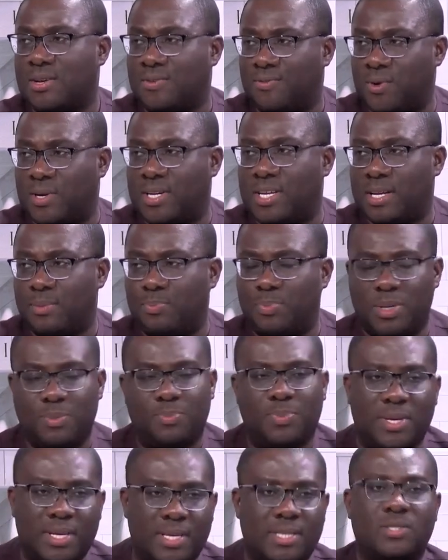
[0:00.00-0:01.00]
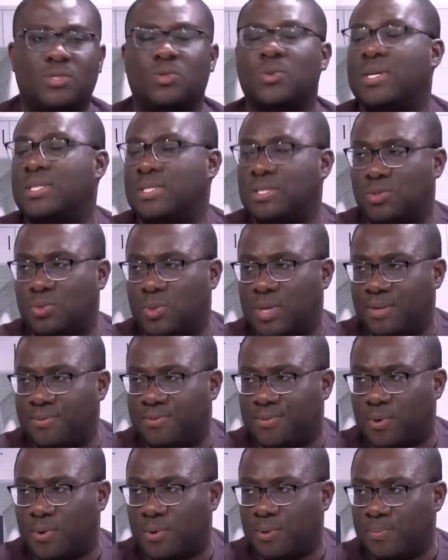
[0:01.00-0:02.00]
for the NPP in
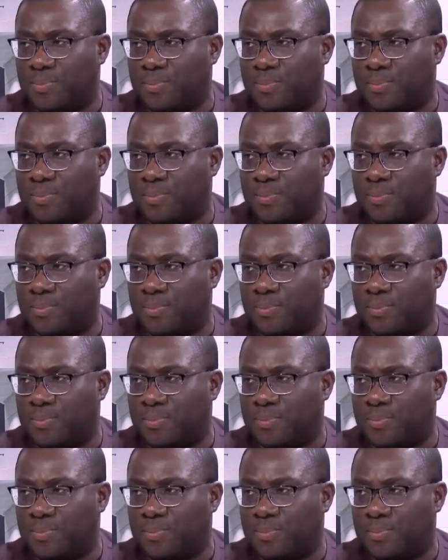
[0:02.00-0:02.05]
2024.